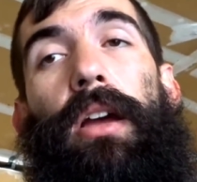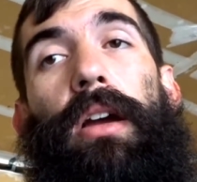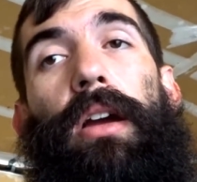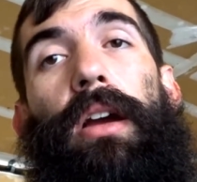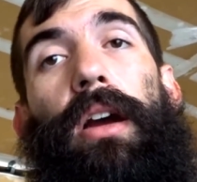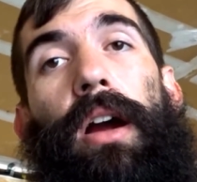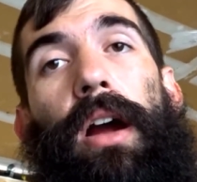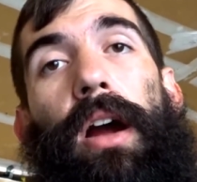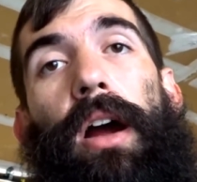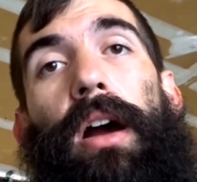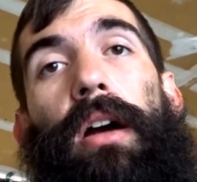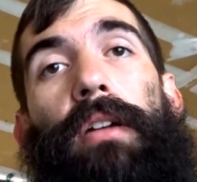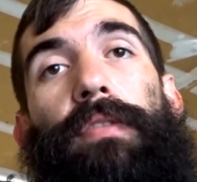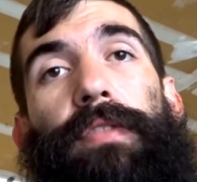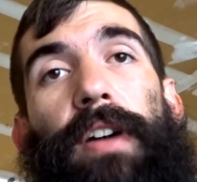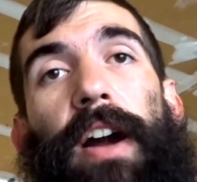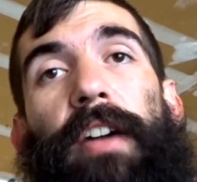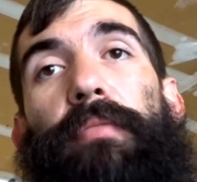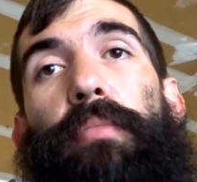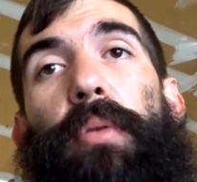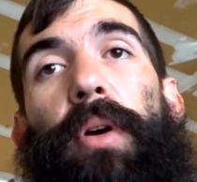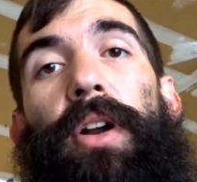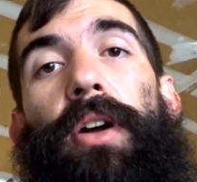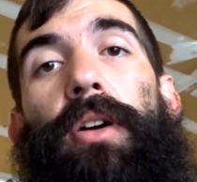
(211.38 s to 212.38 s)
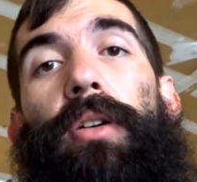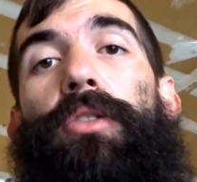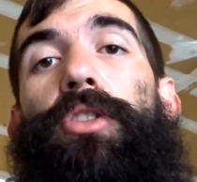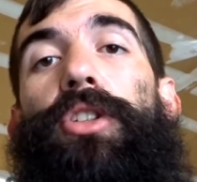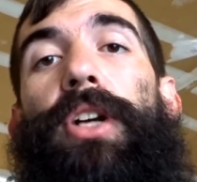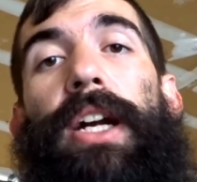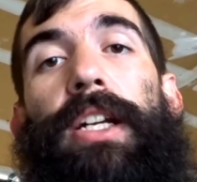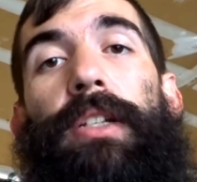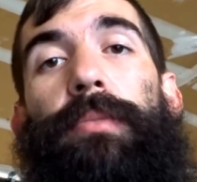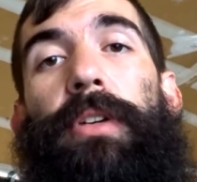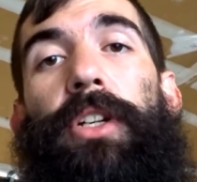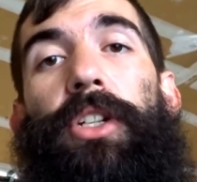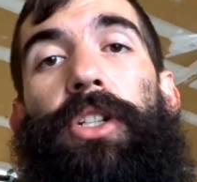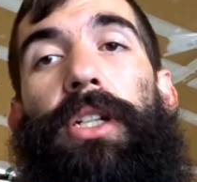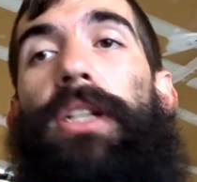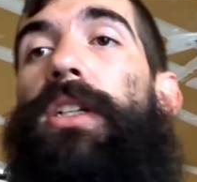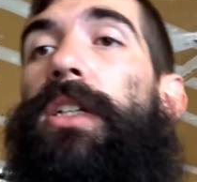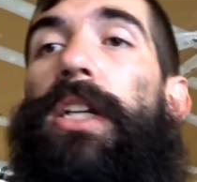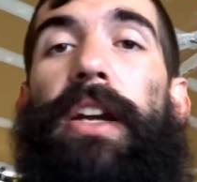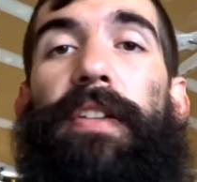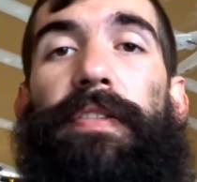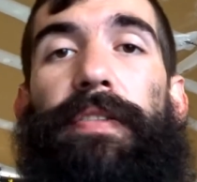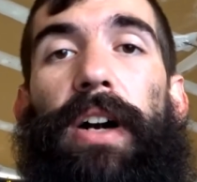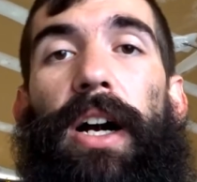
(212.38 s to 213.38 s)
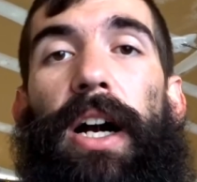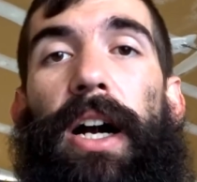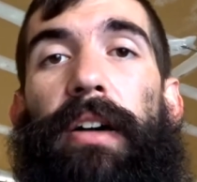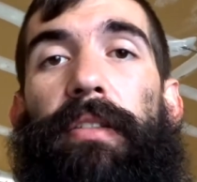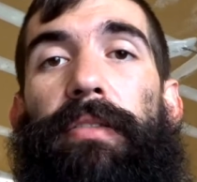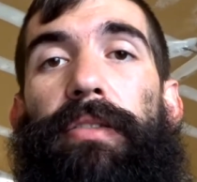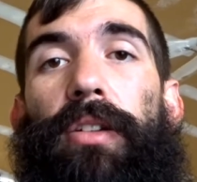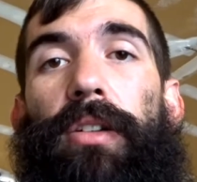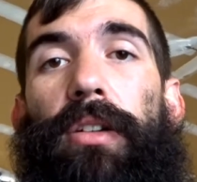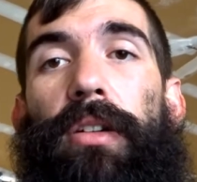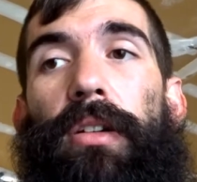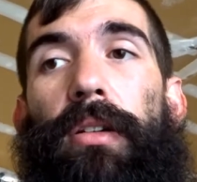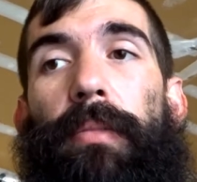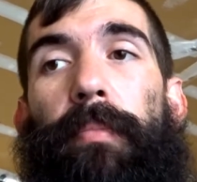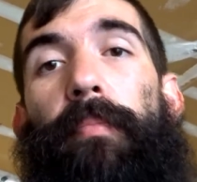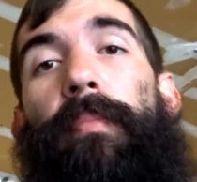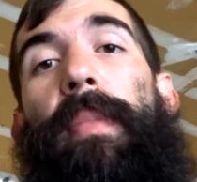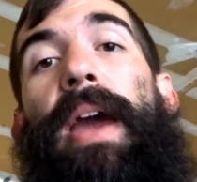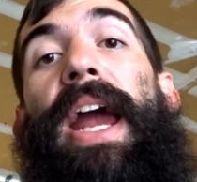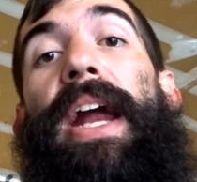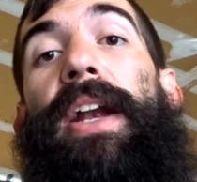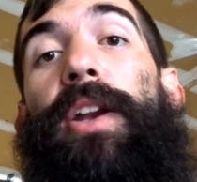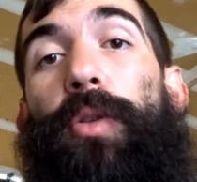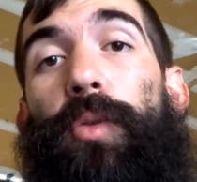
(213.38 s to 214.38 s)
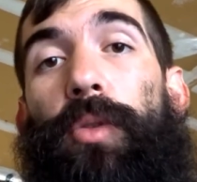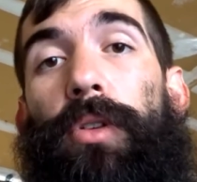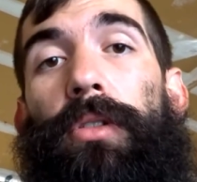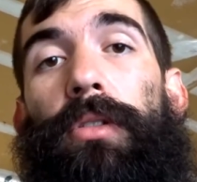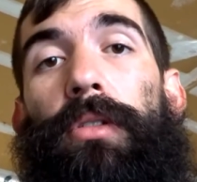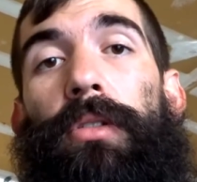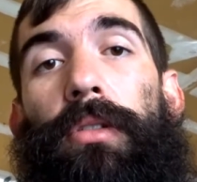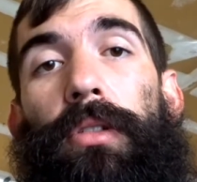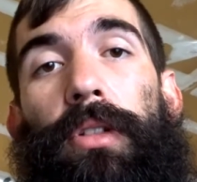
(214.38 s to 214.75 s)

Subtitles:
5.0 transmission, T5 manual,